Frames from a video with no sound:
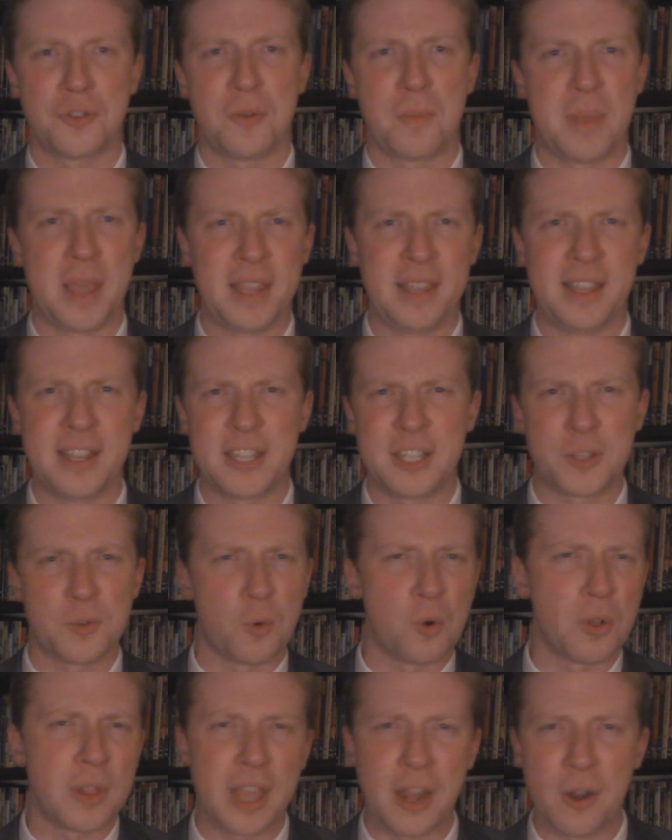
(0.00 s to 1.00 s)
opinions
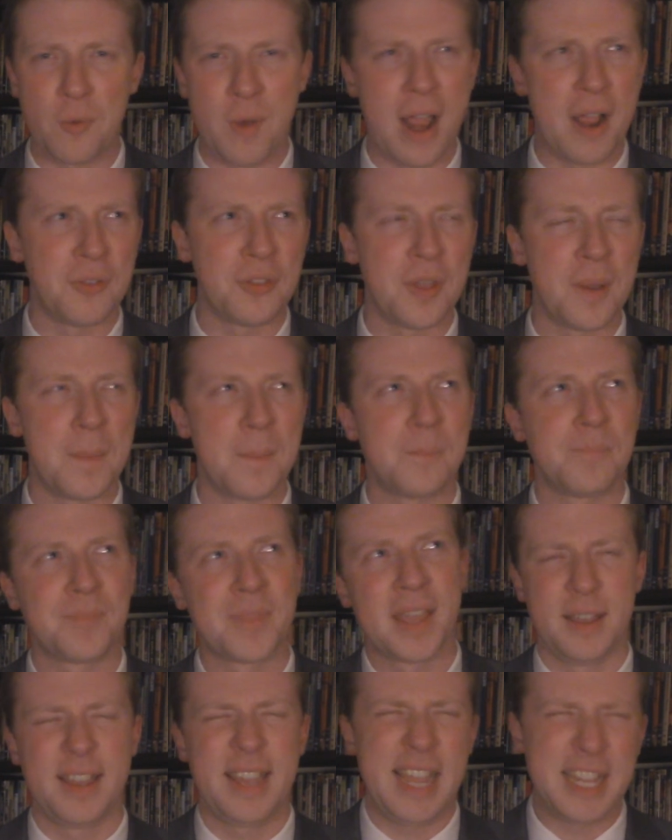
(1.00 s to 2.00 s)
swirling around them.
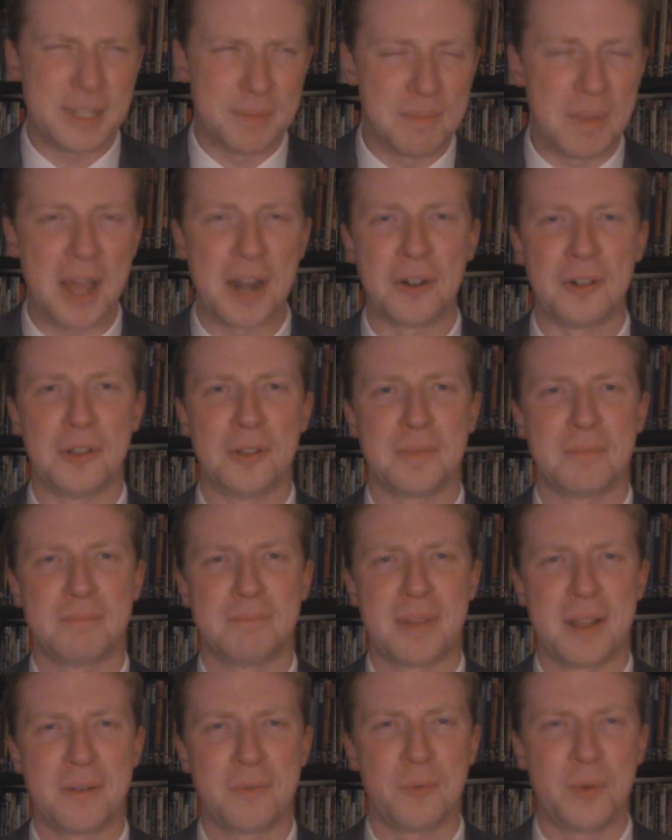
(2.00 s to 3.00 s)
It's muddled,
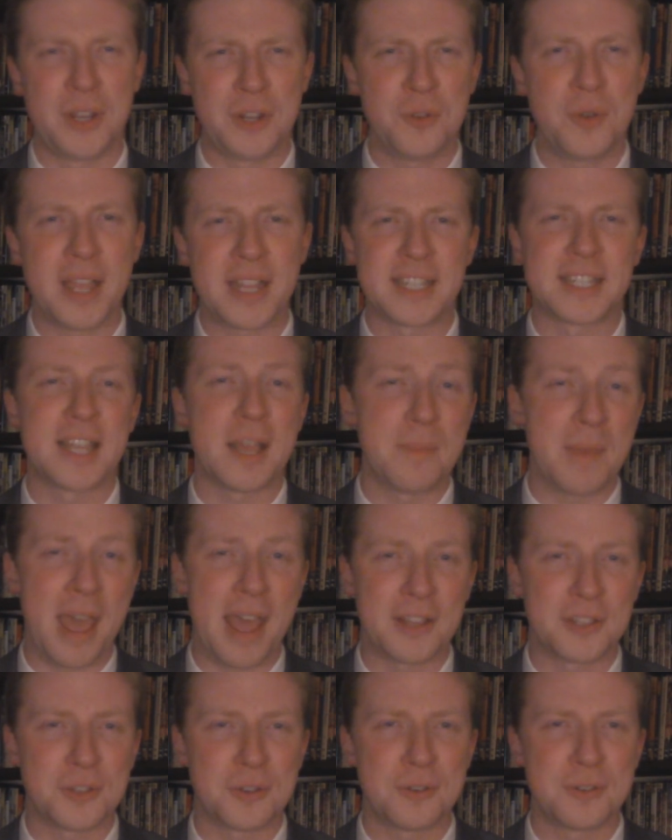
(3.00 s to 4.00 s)
but we do get some
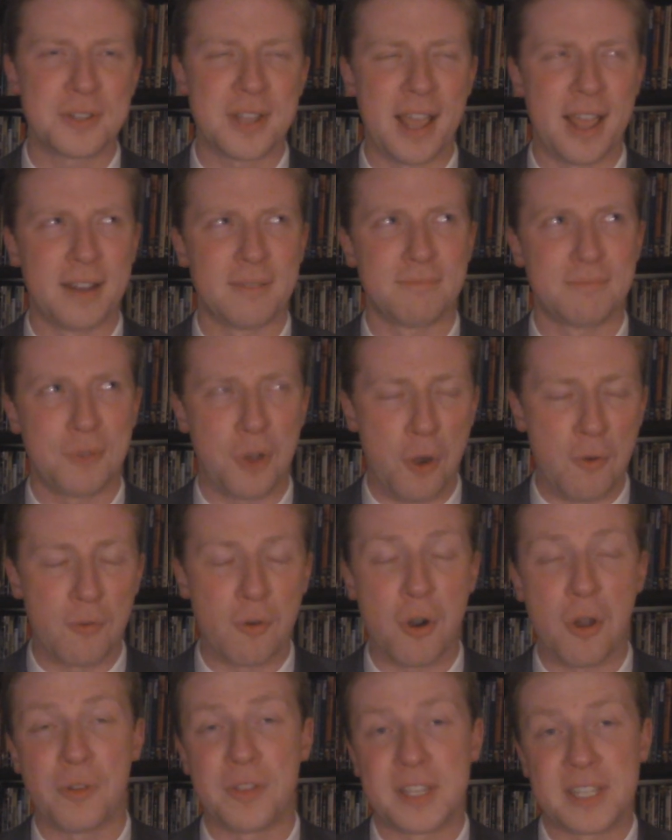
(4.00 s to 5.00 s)
answers, and
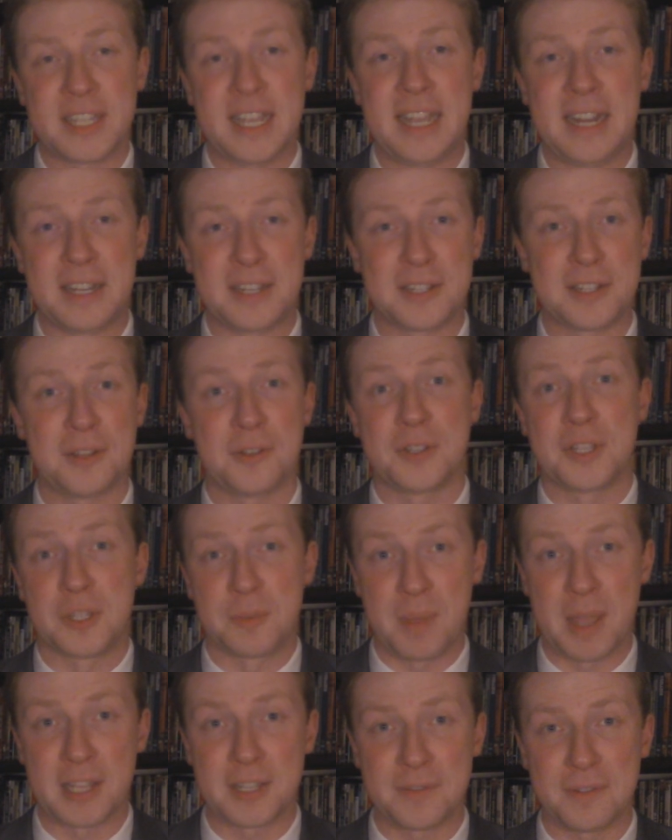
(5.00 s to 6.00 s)
overall the scene is still
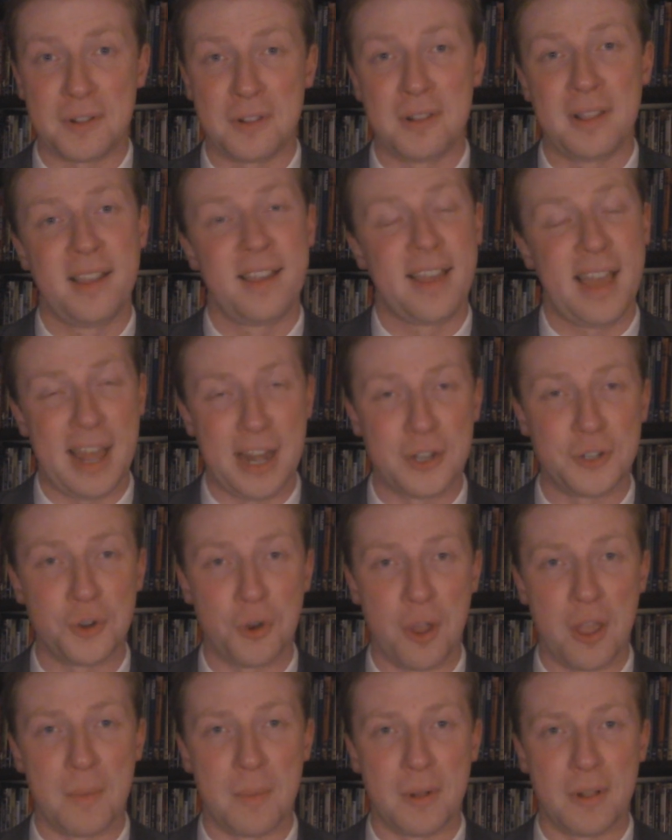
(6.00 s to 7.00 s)
suspenseful and
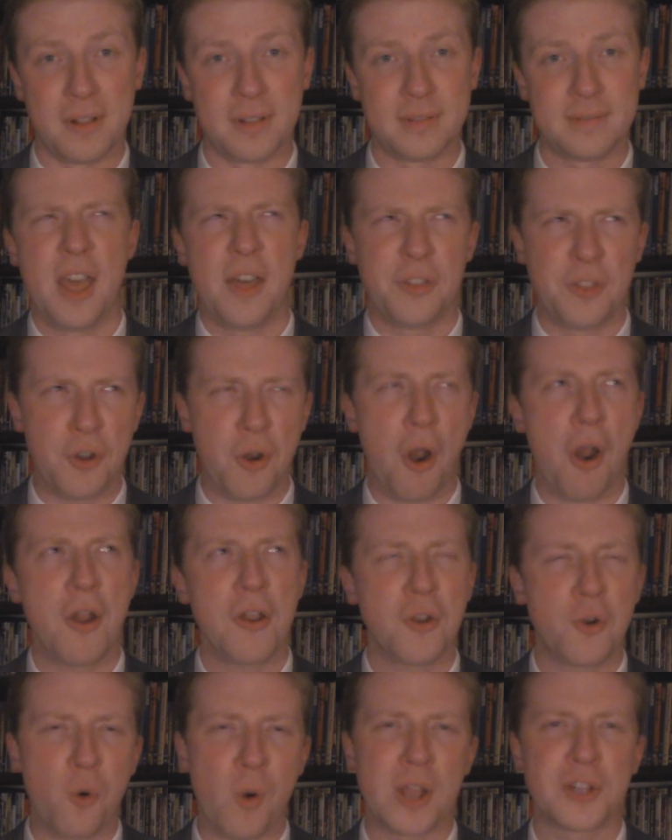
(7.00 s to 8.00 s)
enjoyable. There are
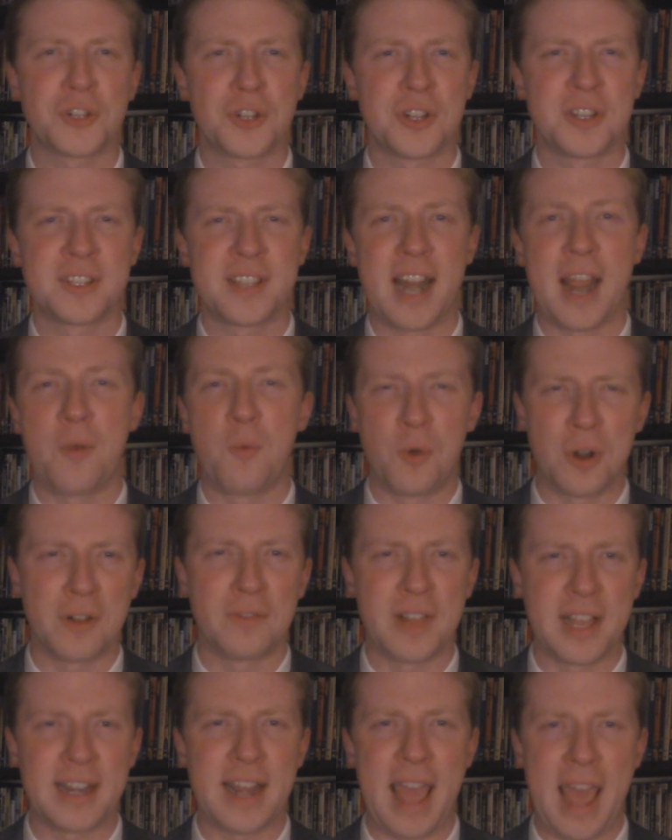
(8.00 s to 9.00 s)
questions that I would
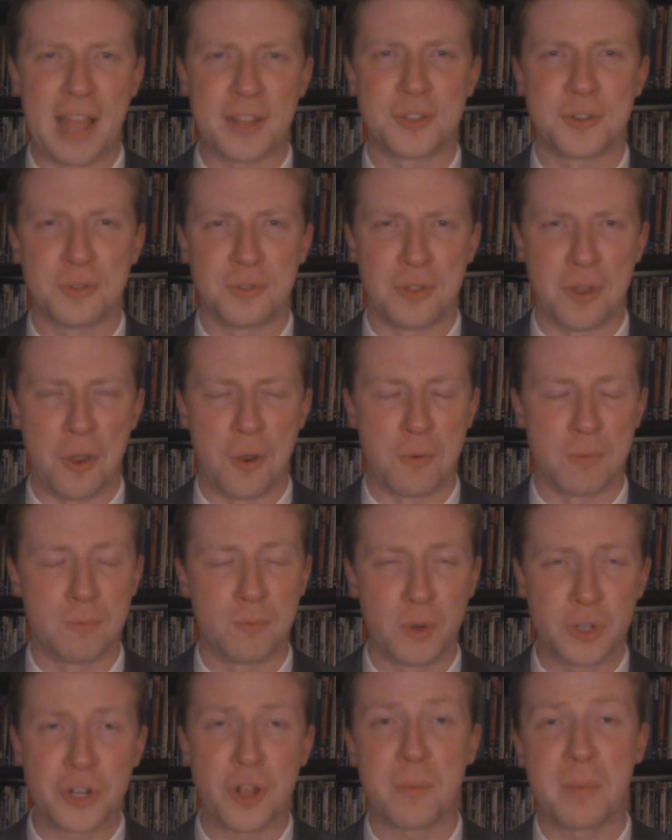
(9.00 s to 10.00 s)
have liked answered though,
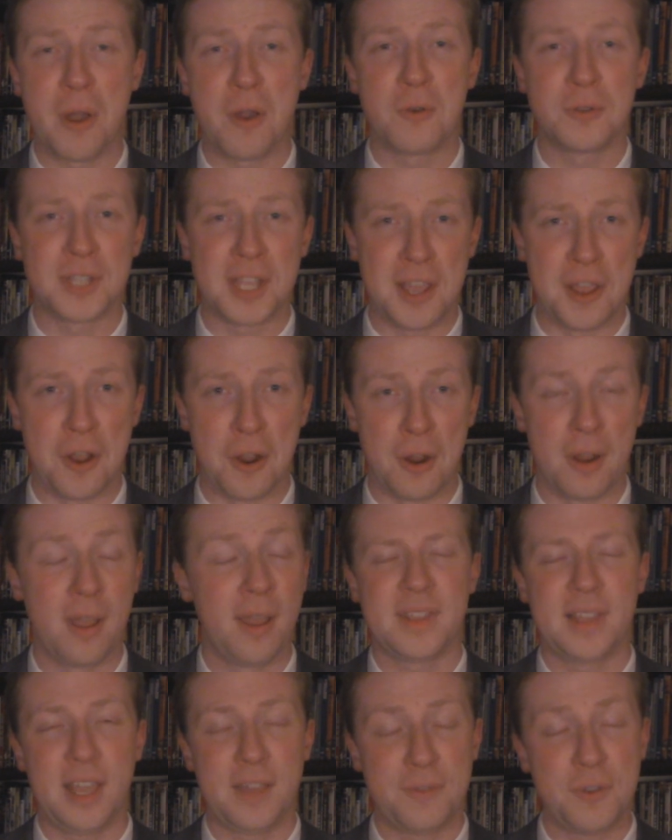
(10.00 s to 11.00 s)
which I'll pose here.
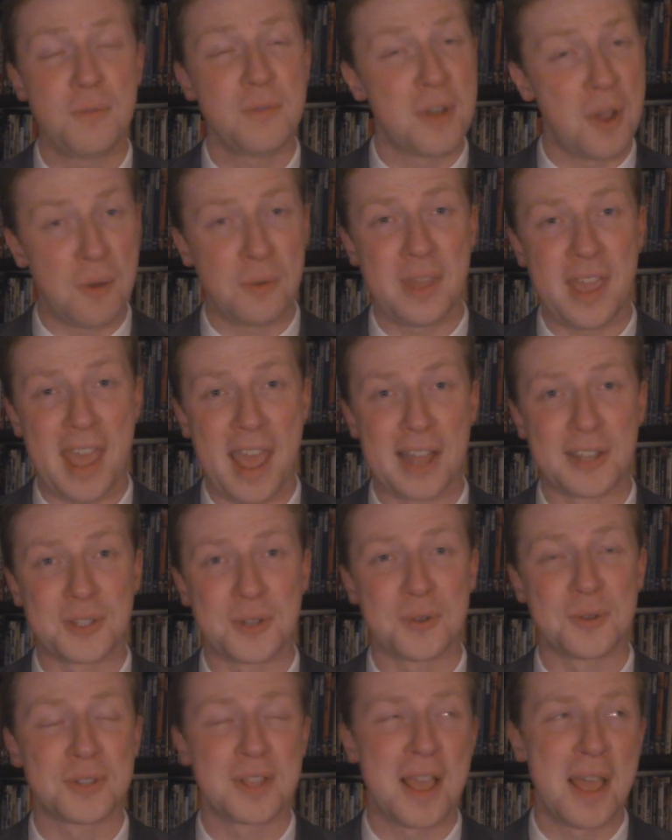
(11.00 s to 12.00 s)
If you know the
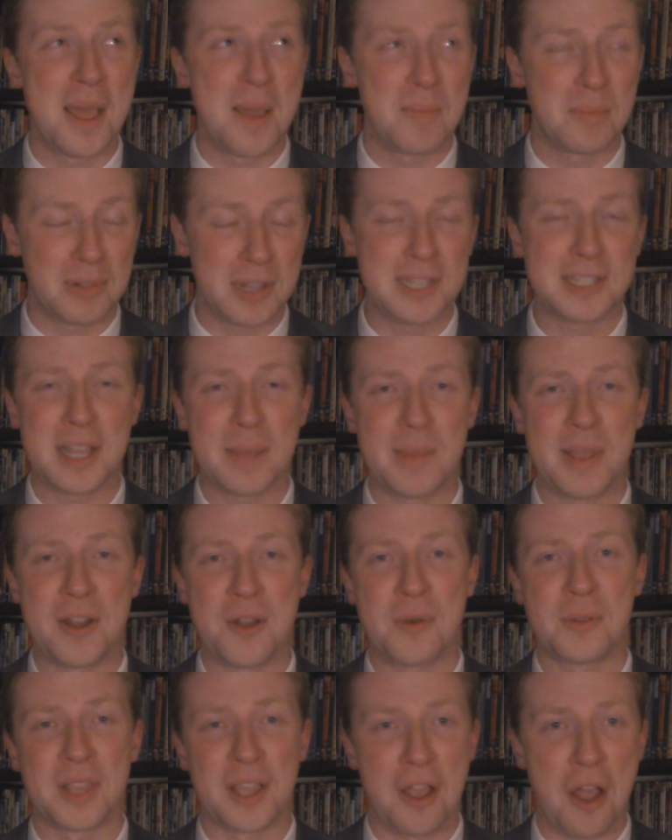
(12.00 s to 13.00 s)
answers, please let me
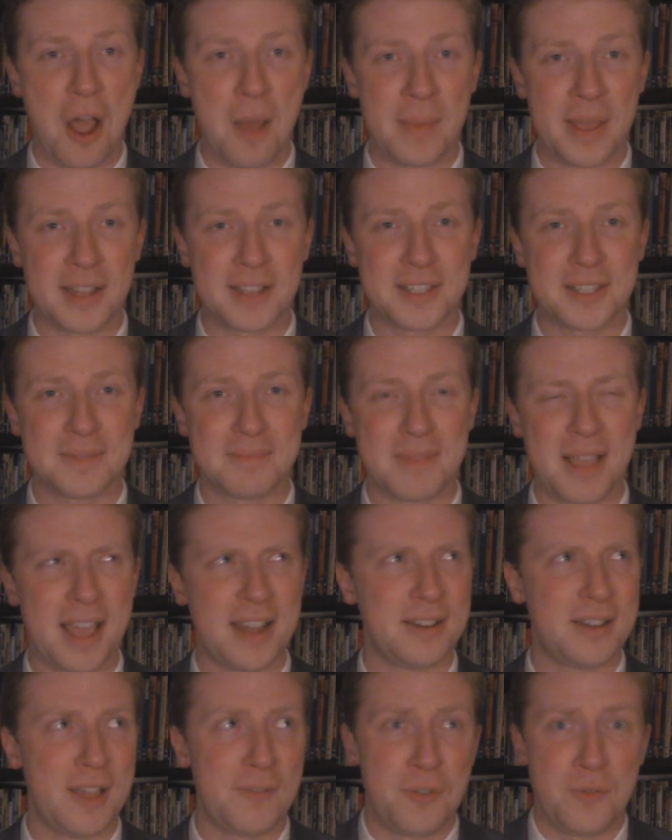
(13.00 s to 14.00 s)
know in the comments,
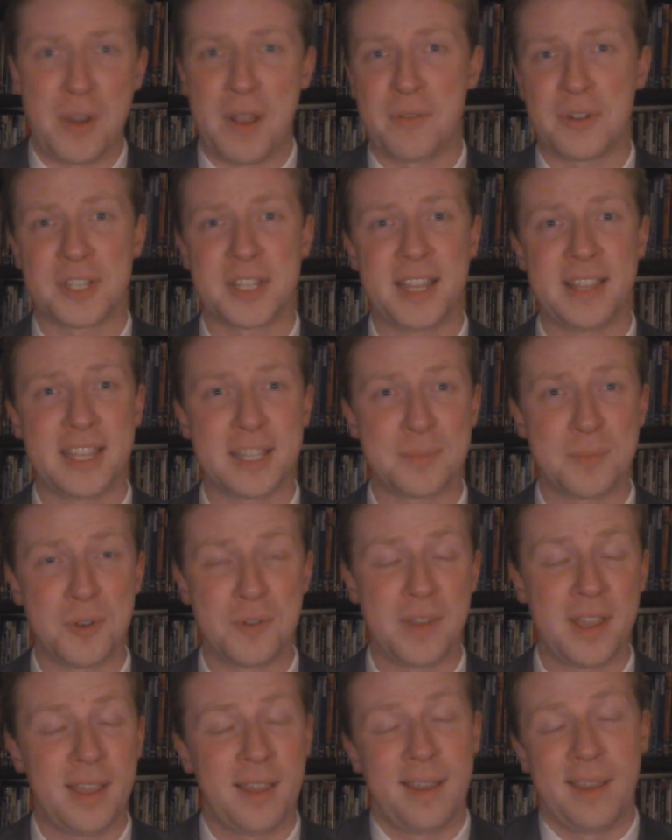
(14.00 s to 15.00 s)
and if you've never seen this
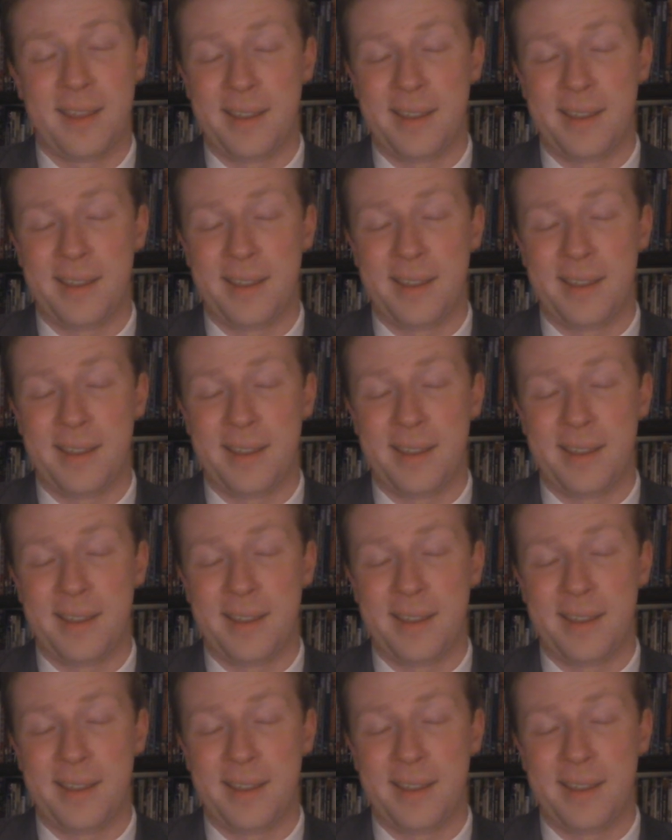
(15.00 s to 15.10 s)
movie,